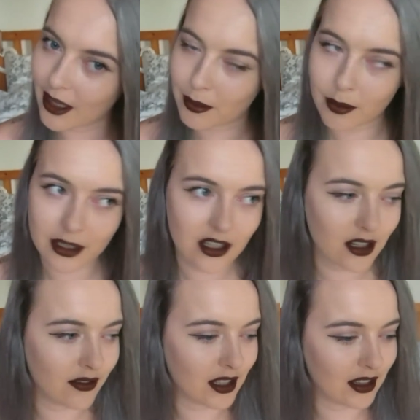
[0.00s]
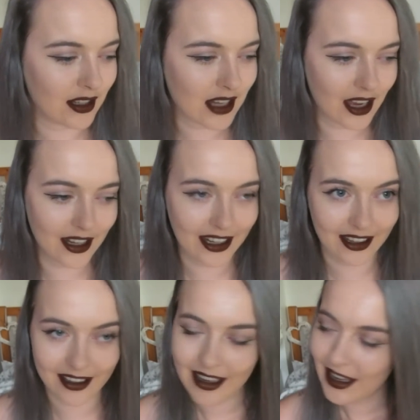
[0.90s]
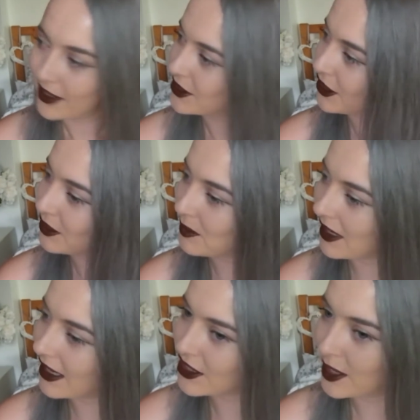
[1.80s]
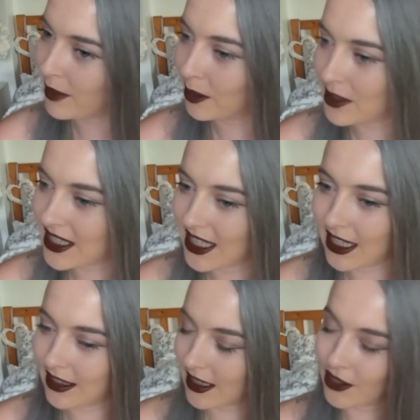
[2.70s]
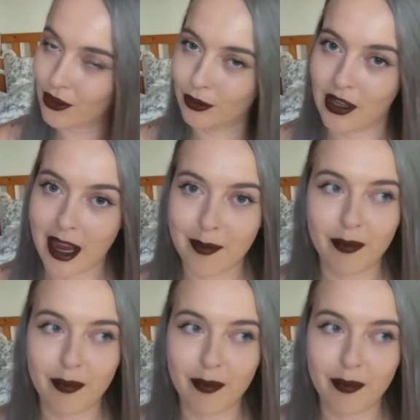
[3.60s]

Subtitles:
I probably should have done this earlier so that we'd actually be able to see it in the natural light.